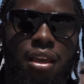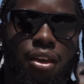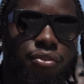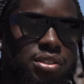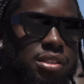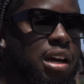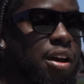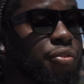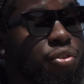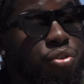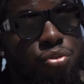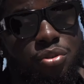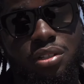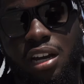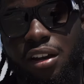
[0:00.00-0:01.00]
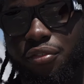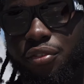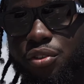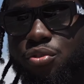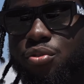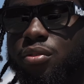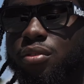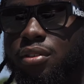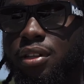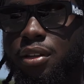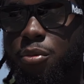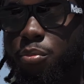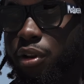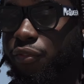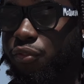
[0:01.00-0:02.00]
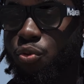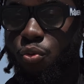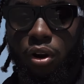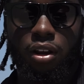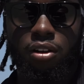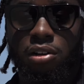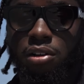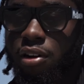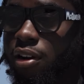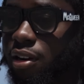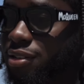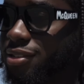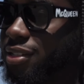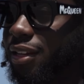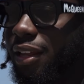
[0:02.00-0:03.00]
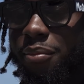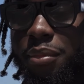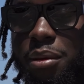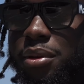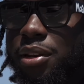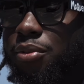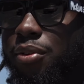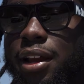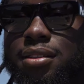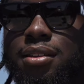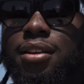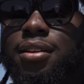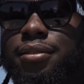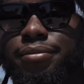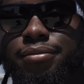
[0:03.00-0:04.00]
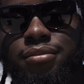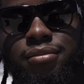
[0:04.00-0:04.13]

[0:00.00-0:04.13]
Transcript: If it's not for you, it's not for you. But if you work on cars, it may be the right thing.